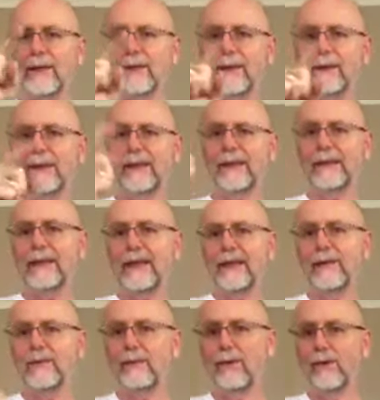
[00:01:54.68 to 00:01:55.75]

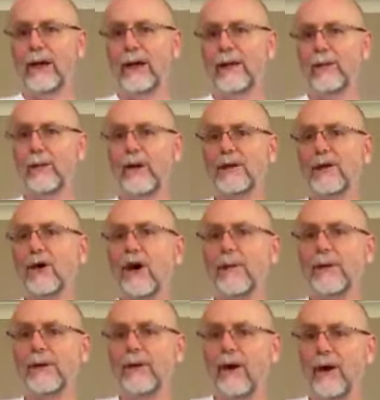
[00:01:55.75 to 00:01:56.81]
we'll look at the most
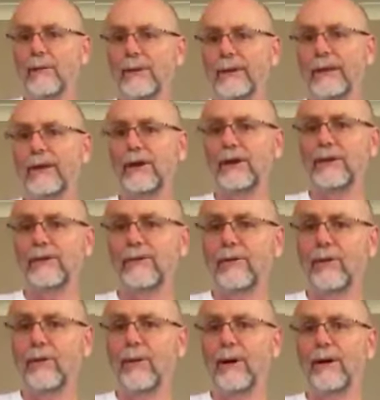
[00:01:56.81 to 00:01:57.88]
common time signature
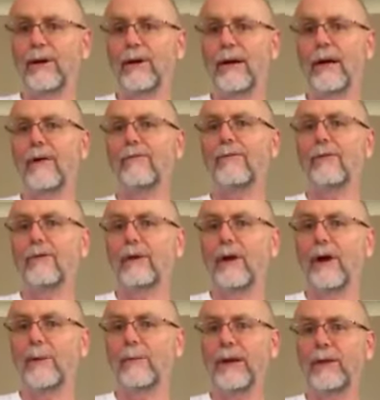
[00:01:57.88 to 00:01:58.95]
for a
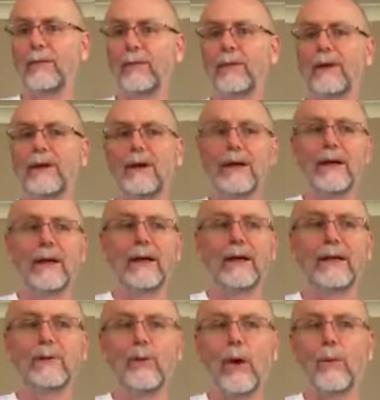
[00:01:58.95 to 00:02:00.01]
lot of people. It
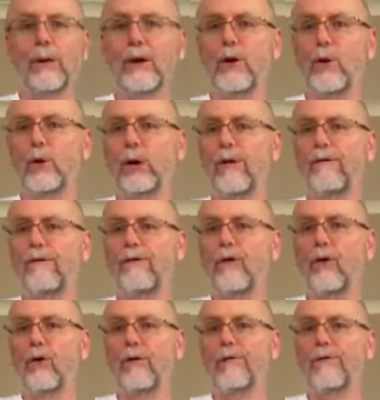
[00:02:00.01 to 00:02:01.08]
is what we call a
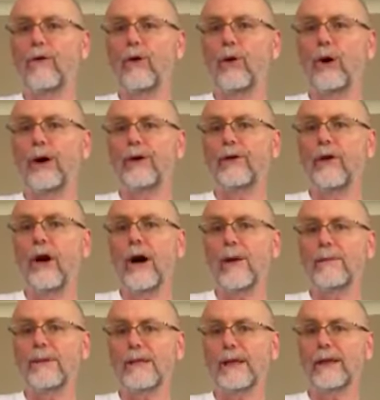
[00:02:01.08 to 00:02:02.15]
4/4
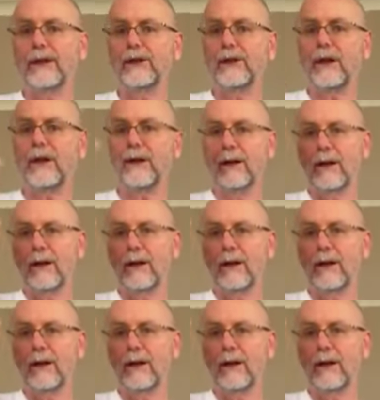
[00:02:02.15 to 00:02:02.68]
time signature.